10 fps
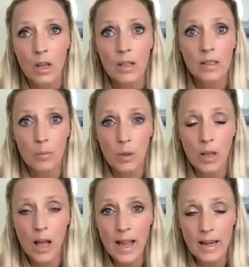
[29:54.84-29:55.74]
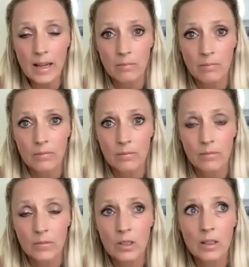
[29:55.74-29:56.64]
a supply
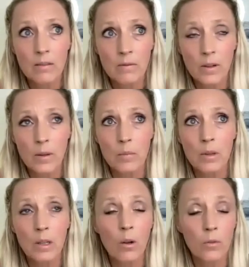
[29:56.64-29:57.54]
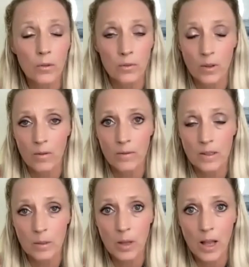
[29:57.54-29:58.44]
to live from the overflow of the
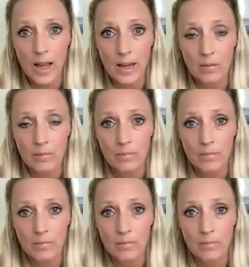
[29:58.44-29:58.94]
supply